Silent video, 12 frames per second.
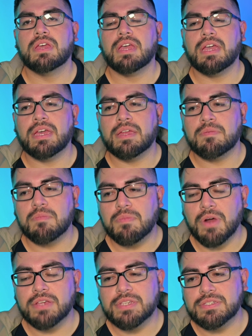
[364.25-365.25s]
and
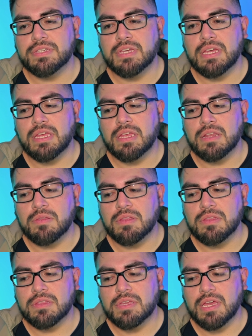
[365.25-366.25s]
processing it in a
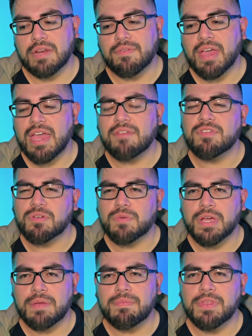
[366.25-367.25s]
kind of a heavier
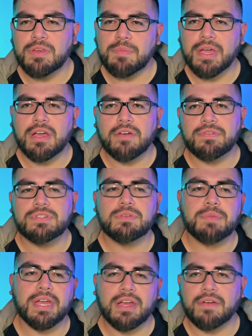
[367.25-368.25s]
way than your back office. Your
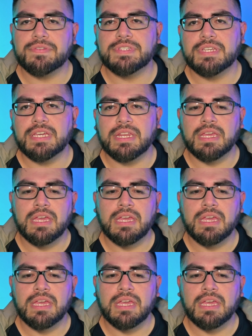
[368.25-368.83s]
back office, again,